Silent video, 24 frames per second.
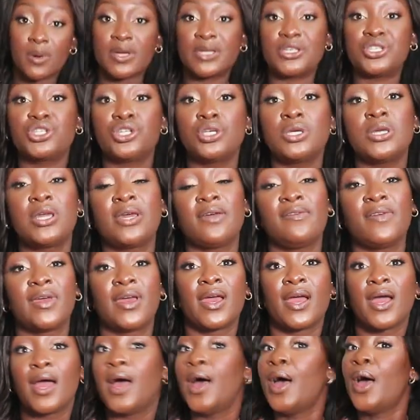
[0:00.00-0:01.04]
What is she
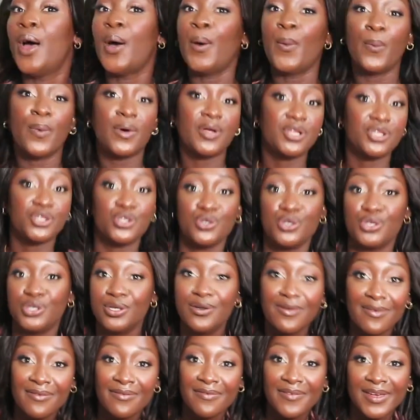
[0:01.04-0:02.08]
giving? What do
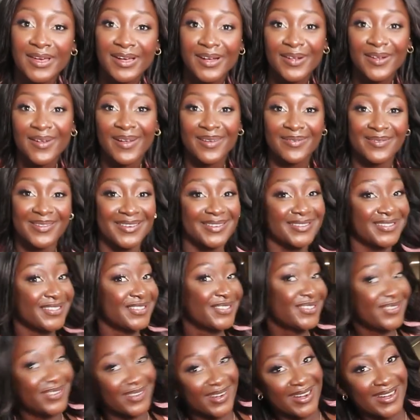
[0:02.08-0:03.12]
you feel about
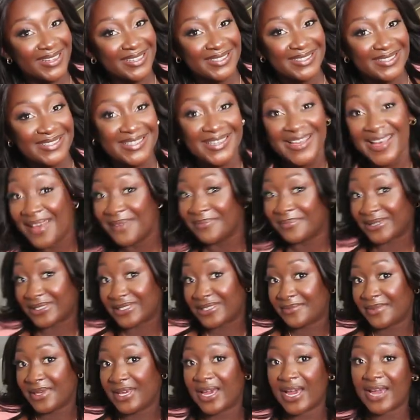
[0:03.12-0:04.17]
this dress? But
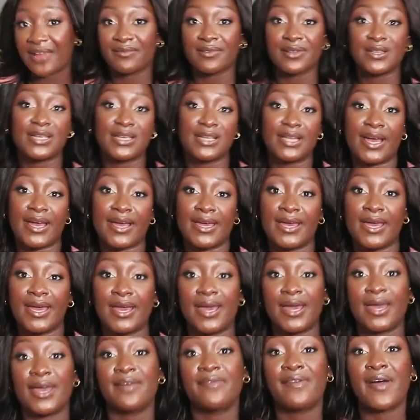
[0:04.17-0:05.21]
to me, I really like
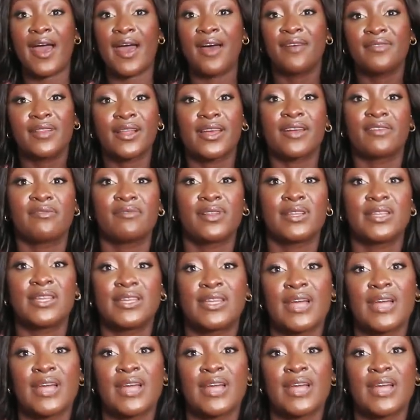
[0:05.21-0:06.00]
it. If I have like a really